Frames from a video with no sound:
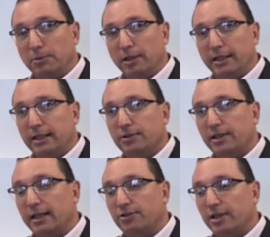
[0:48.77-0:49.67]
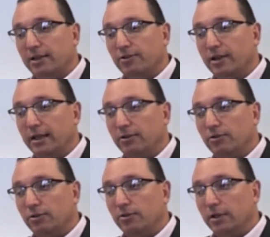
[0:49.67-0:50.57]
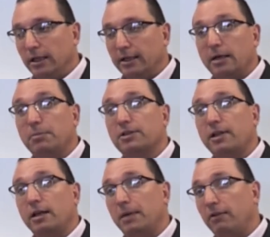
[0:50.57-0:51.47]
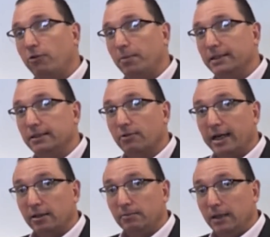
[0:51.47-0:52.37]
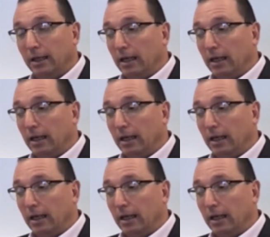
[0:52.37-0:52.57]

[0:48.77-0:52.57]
putting lean into the NHS, and to companies like Balfour Beatty Rail,